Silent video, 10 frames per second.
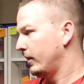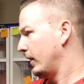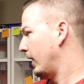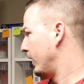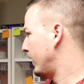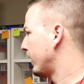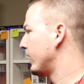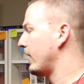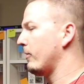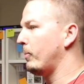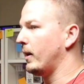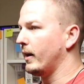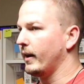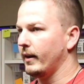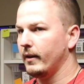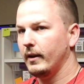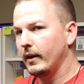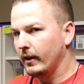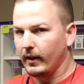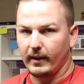nothing left behind,
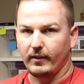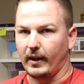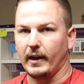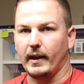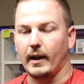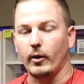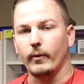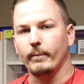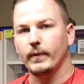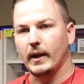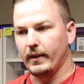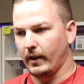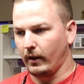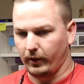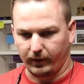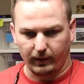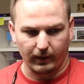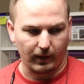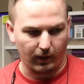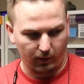inside and out, and then
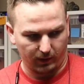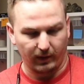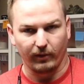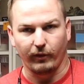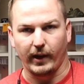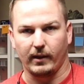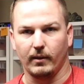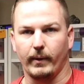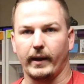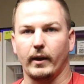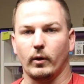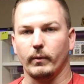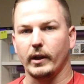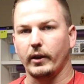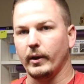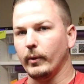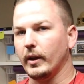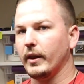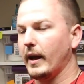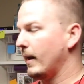I'll disinfect them like I normally clean
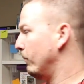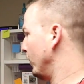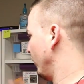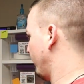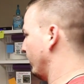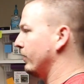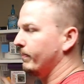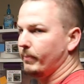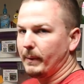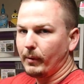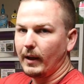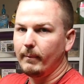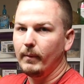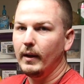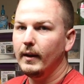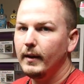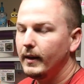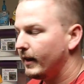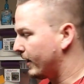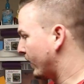with and move people up,
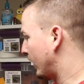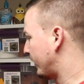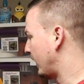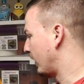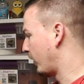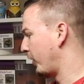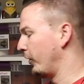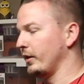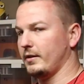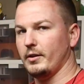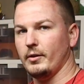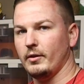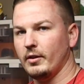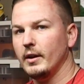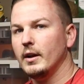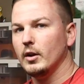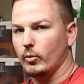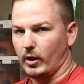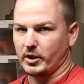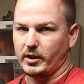and then I'll take the 32s,
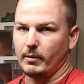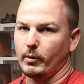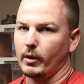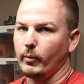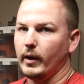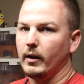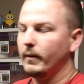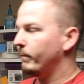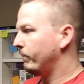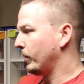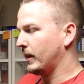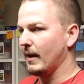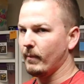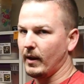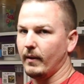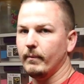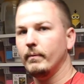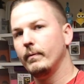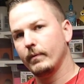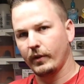wash them really well, put them in,
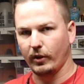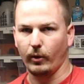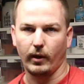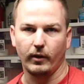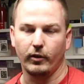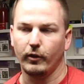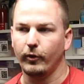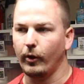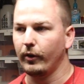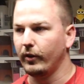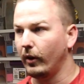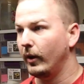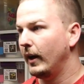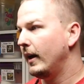so on and so forth. So